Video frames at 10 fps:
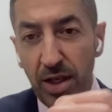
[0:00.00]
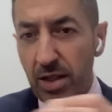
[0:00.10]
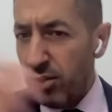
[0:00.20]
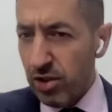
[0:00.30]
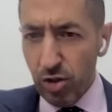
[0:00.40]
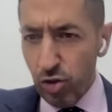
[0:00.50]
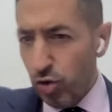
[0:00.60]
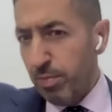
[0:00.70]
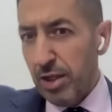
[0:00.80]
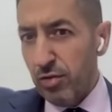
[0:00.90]
say, this is a
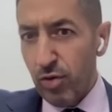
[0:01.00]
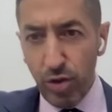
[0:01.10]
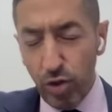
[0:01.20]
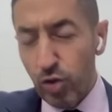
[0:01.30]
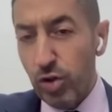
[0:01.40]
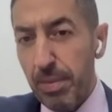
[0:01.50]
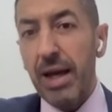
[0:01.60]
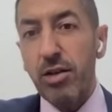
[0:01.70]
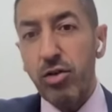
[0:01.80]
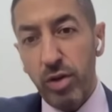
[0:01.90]
good place for you, the
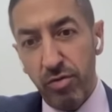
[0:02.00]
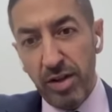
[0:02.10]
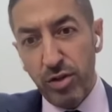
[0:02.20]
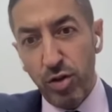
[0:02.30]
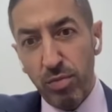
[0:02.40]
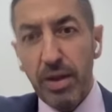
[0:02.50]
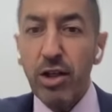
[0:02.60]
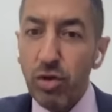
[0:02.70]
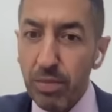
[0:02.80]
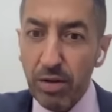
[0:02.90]
bank, to invest your
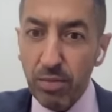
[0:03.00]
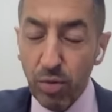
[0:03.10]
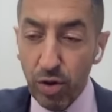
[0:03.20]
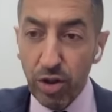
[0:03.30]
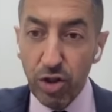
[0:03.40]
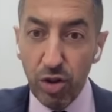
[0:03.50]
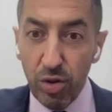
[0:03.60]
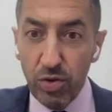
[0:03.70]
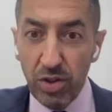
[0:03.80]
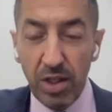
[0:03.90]
money to make mortgage
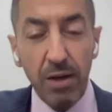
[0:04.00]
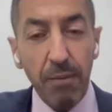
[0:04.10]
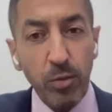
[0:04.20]
loans.